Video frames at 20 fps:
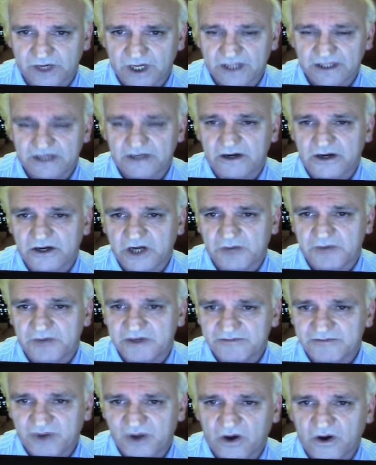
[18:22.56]
There are a couple
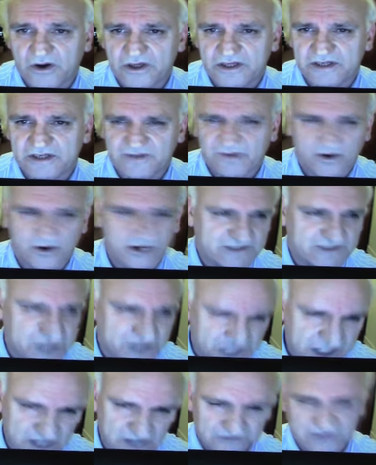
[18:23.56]
of blogs, the Voice for
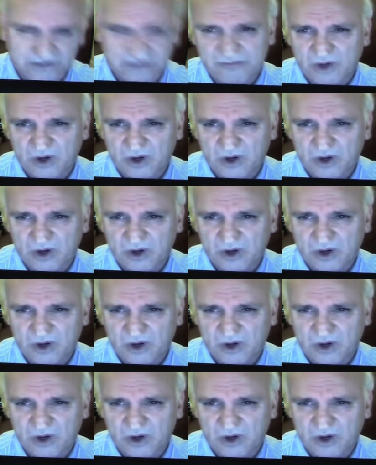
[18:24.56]
Children